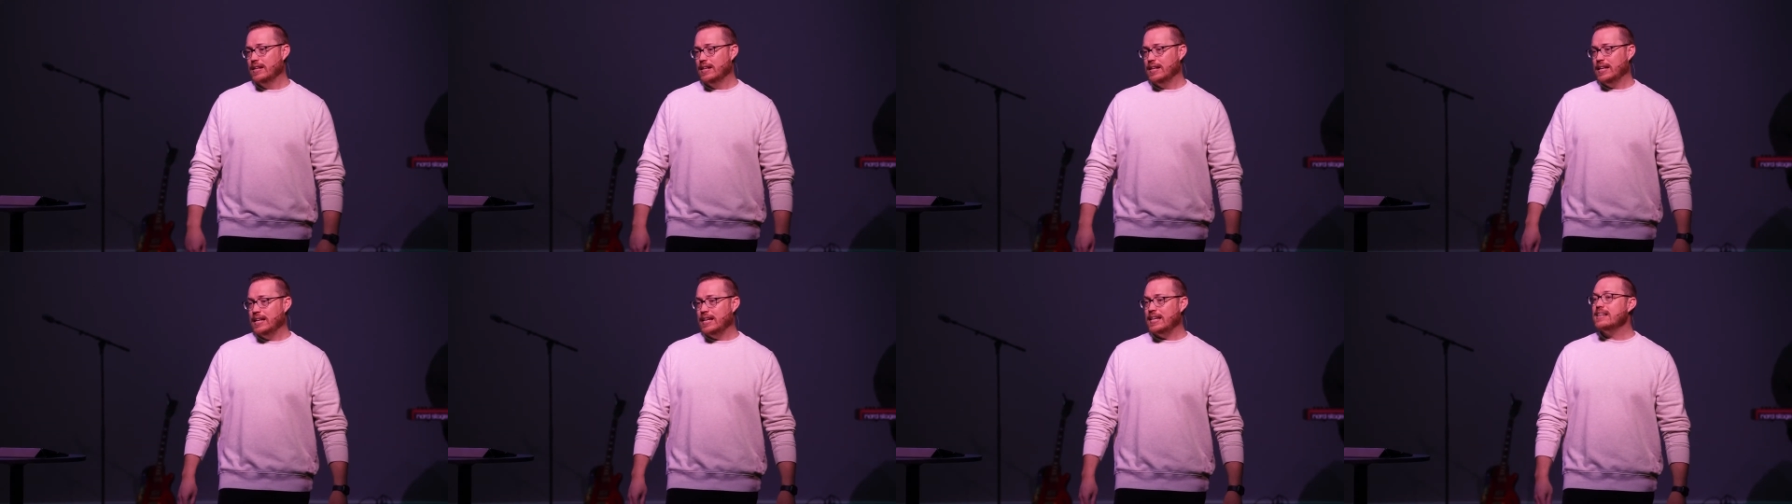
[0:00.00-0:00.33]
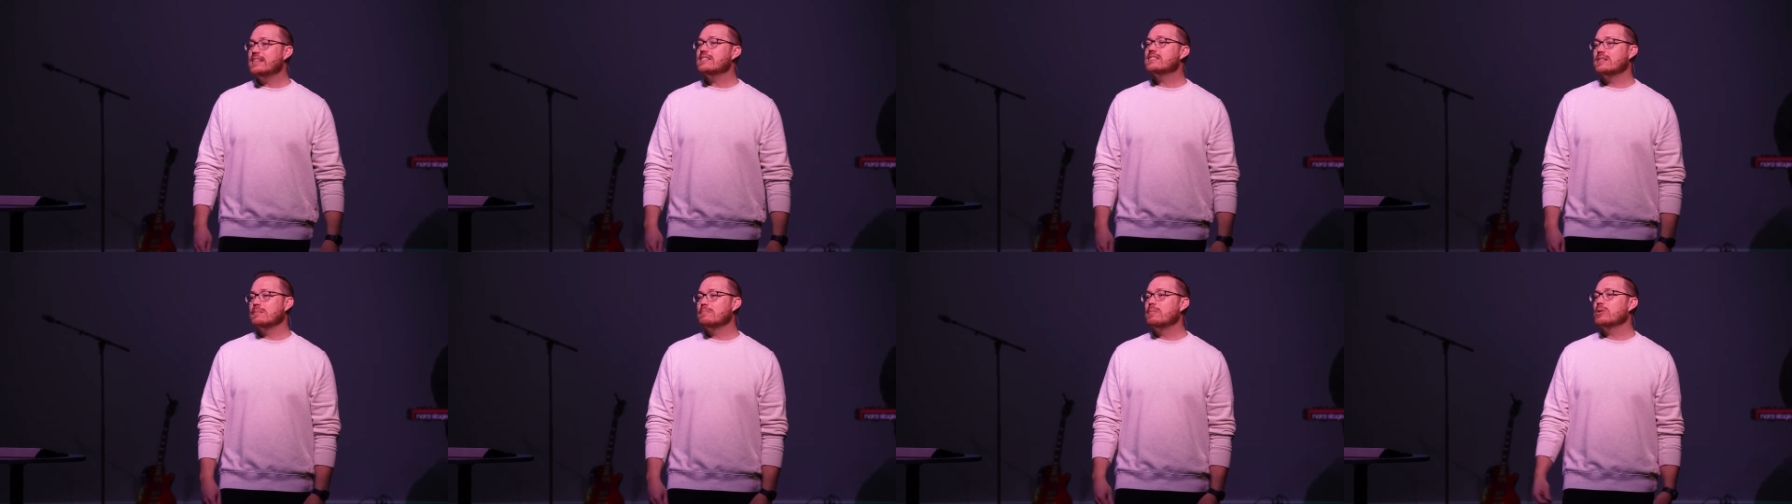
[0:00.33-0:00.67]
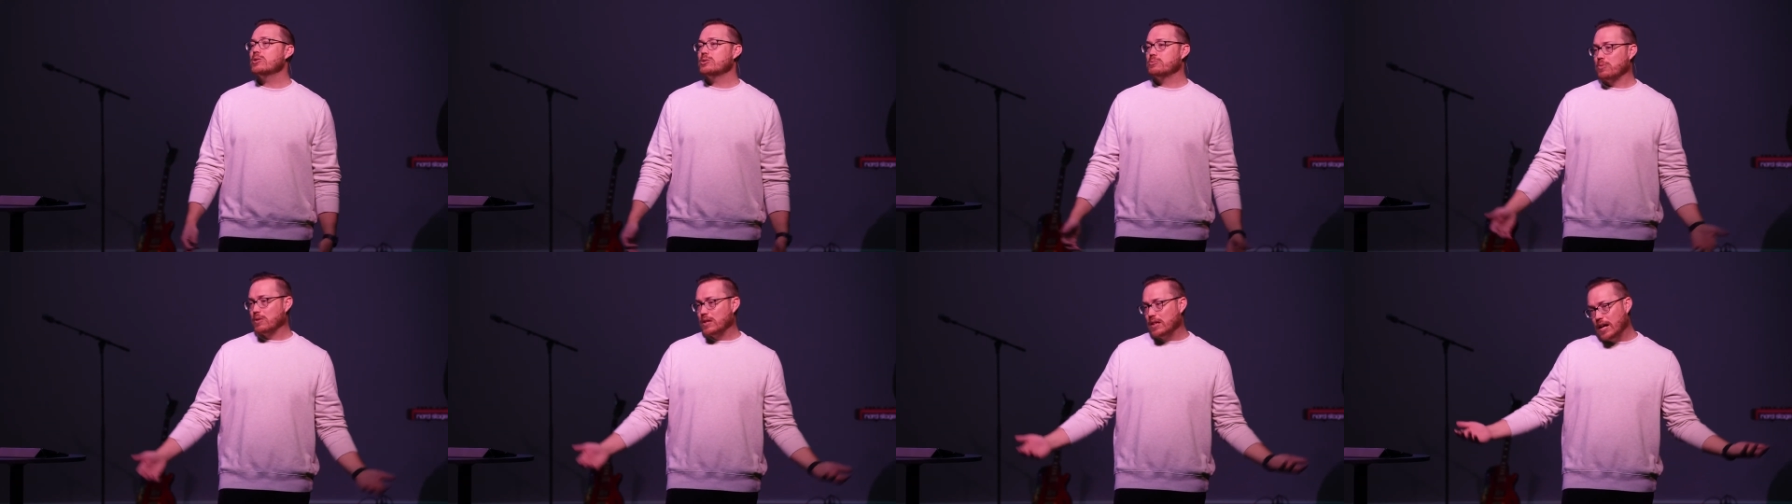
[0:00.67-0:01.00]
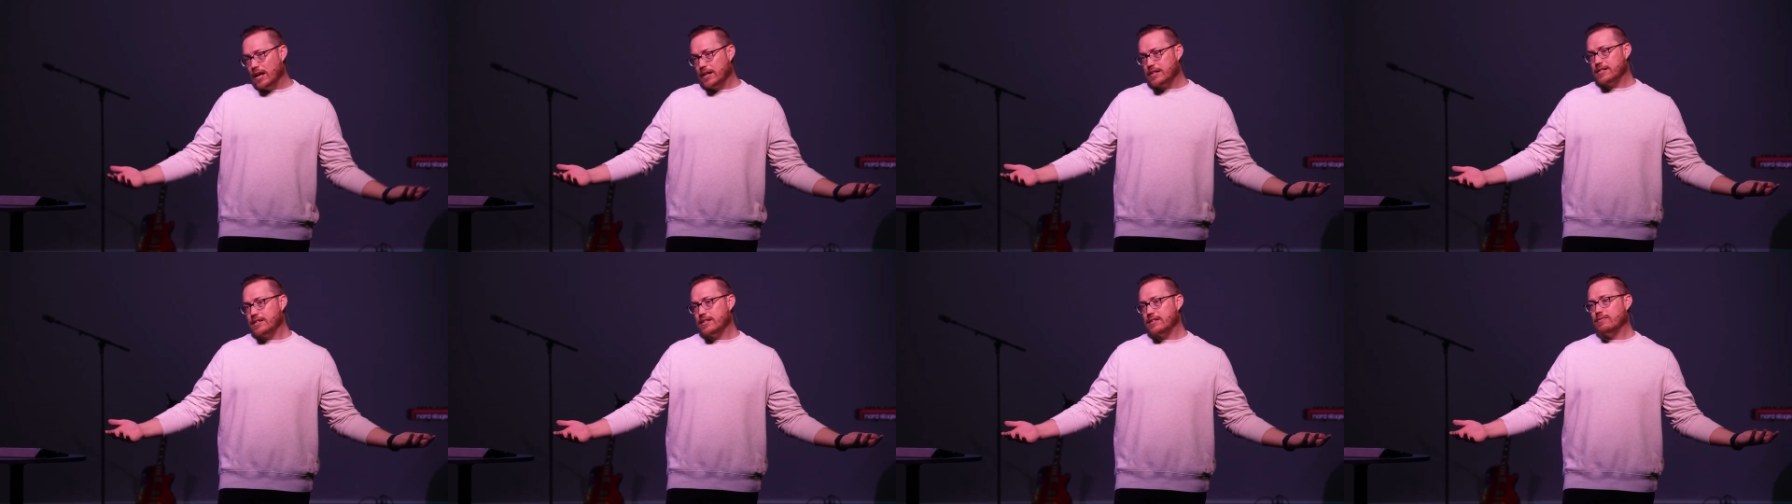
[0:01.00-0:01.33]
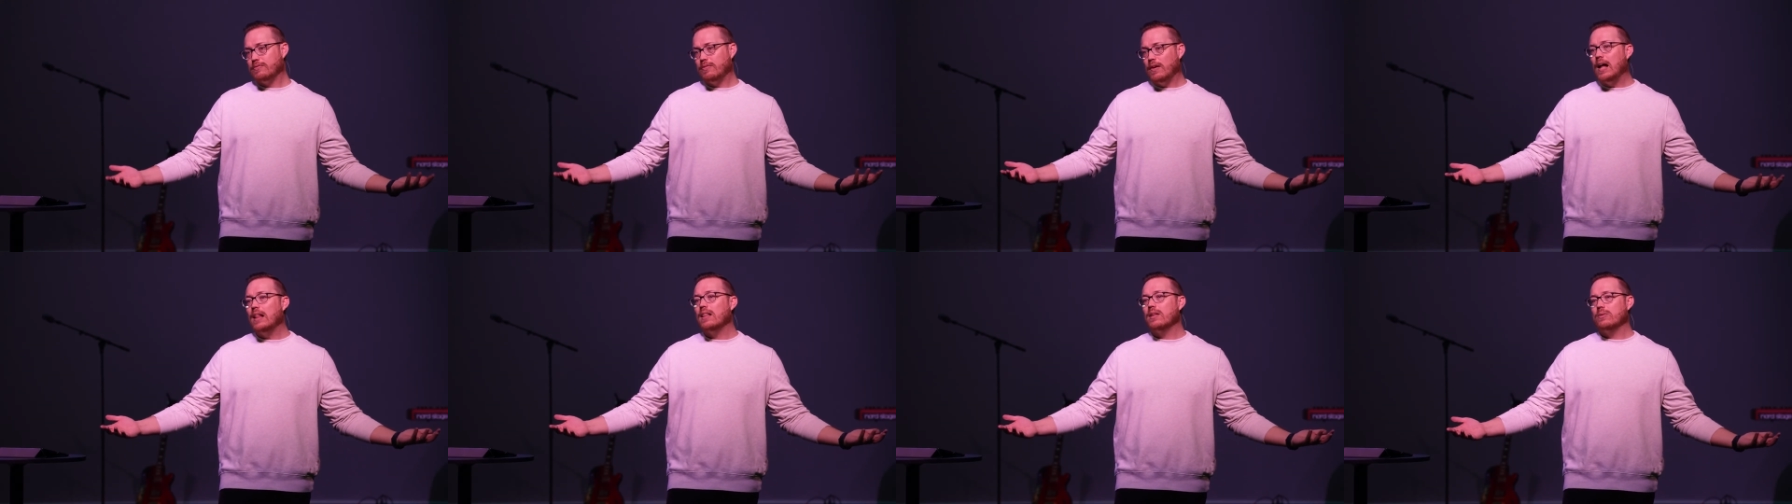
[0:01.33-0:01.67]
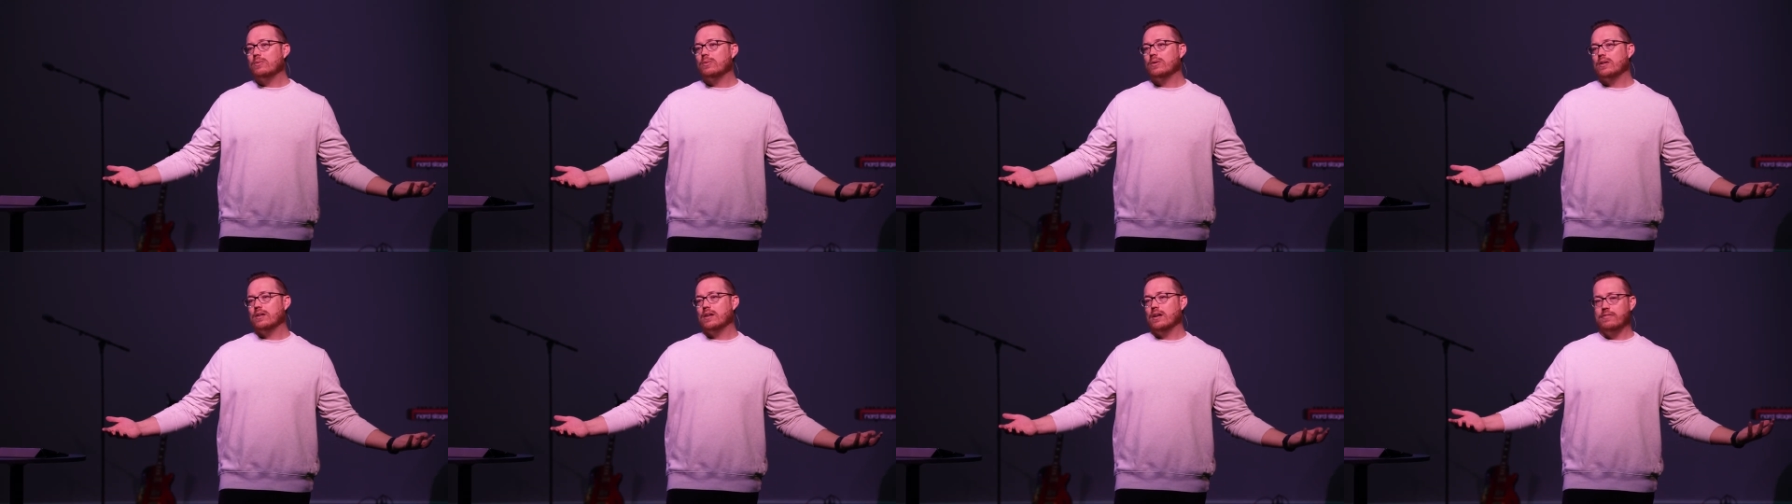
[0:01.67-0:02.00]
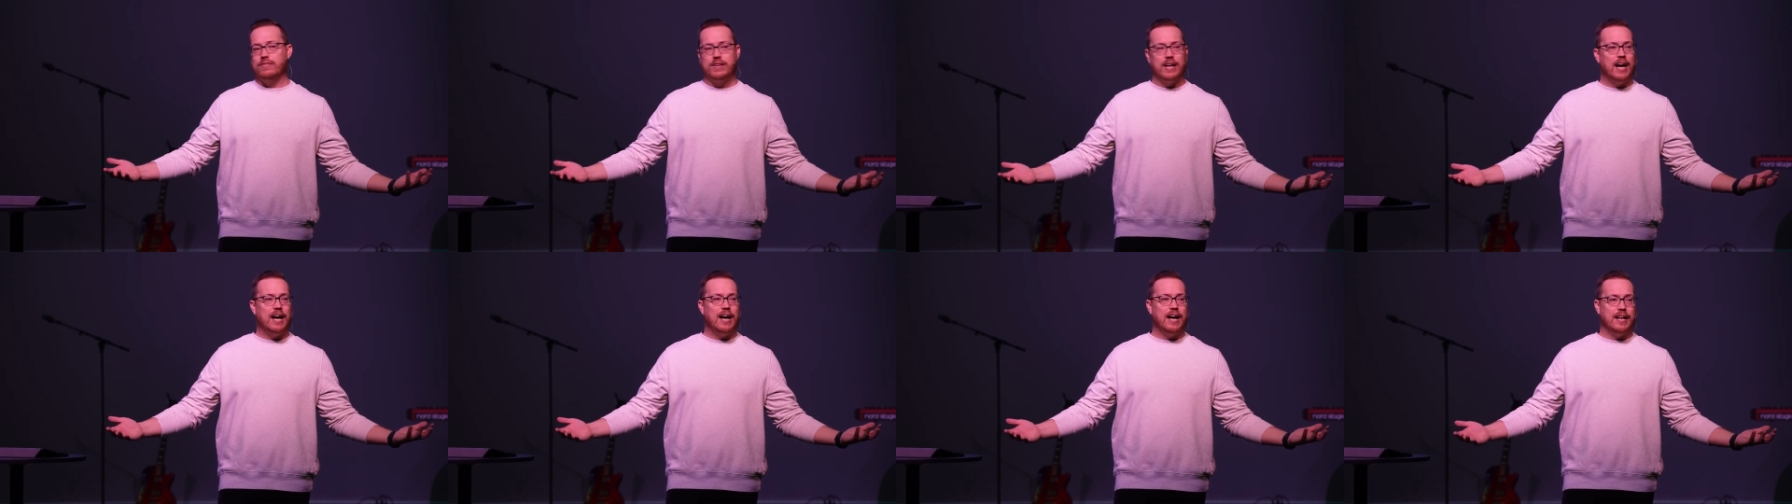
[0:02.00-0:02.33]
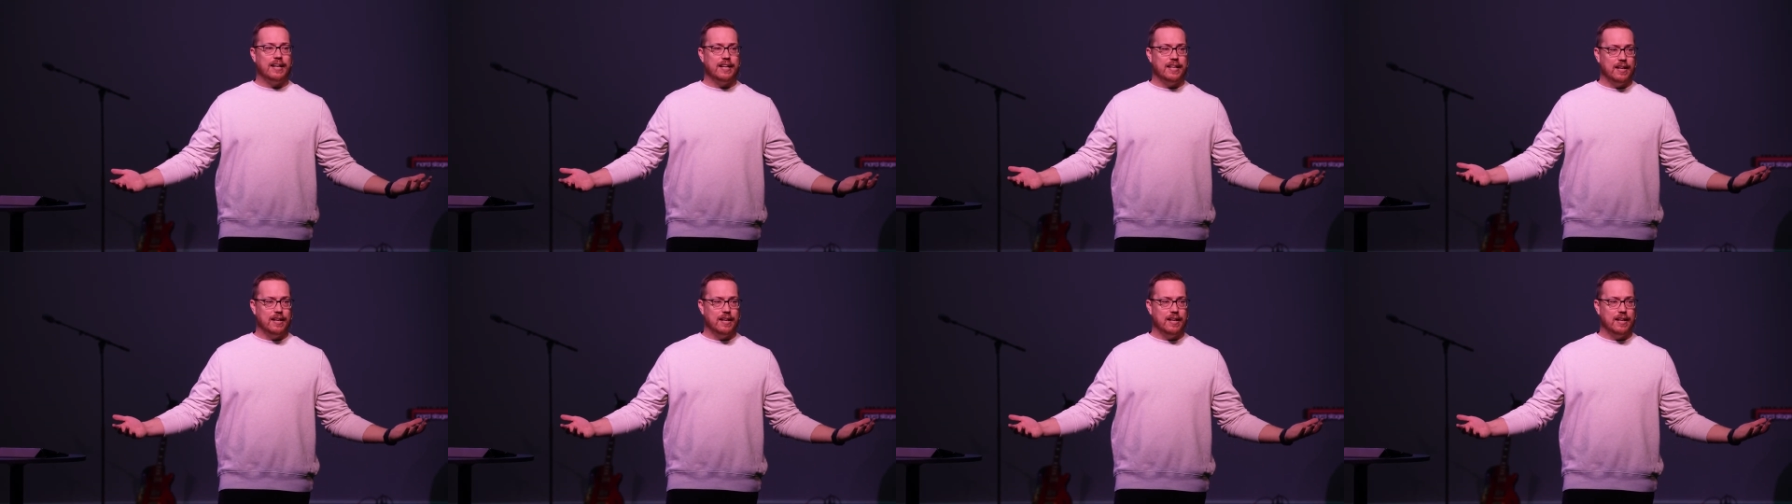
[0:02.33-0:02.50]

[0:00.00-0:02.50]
He is the most reluctant follower of God